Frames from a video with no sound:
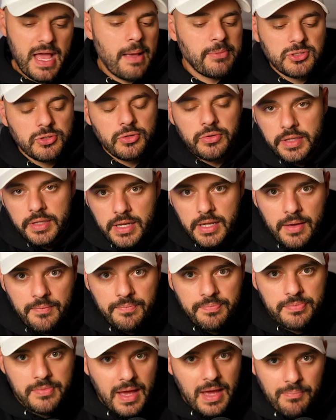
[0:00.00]
Absolutely not.
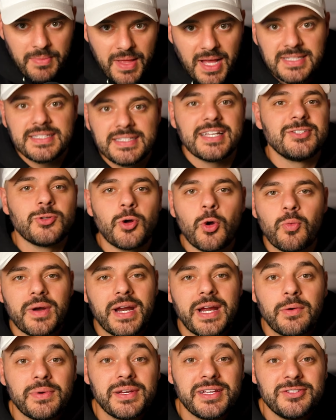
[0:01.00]
I'm not saying don't
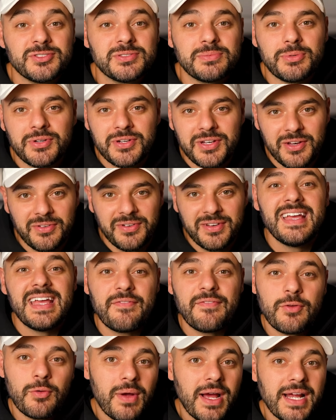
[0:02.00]
write reusable code.
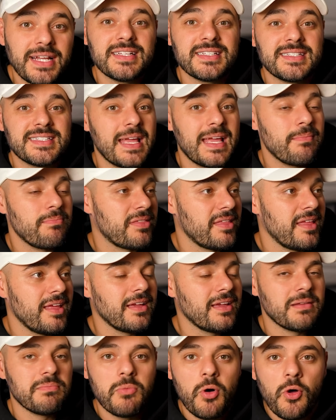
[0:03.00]
If you're writing the same
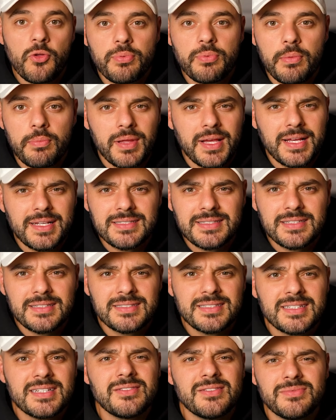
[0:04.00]
thing in multiple
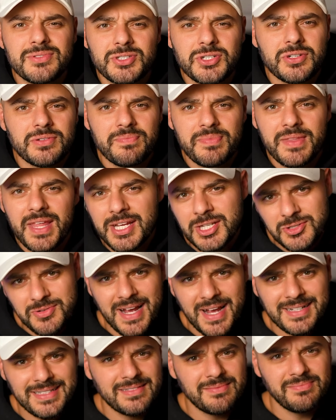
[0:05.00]
places, sure,
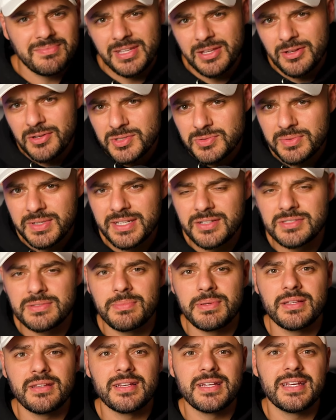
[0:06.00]
extract it, use
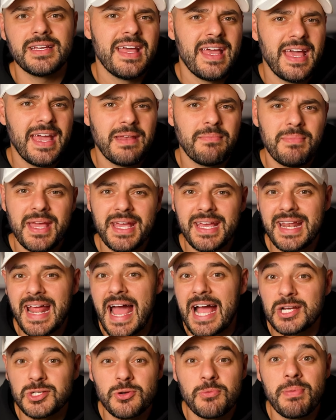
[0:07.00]
reusability, and make an
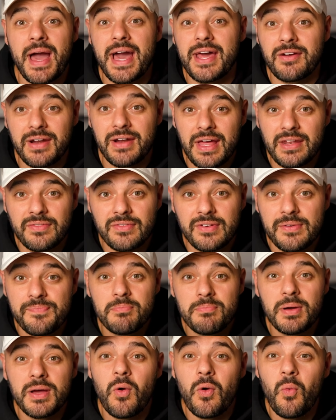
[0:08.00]
actual pattern out of it.
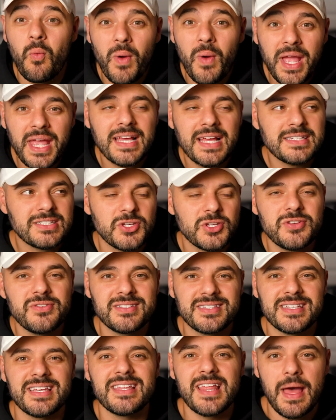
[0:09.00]
But wait until you
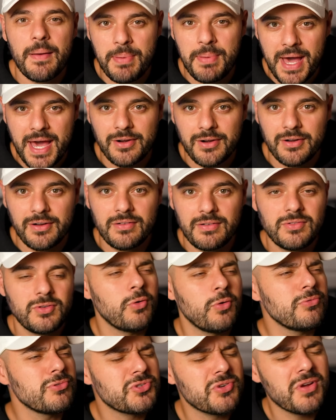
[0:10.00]
see that pattern.
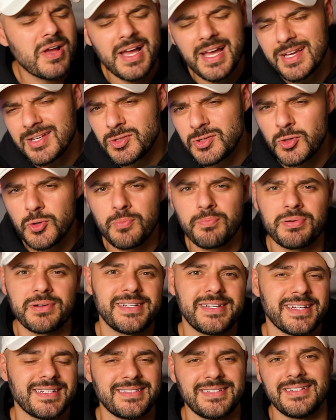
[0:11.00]
Don't try to
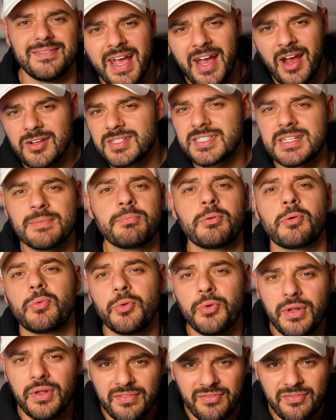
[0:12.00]
predict it. Here's a simple rule I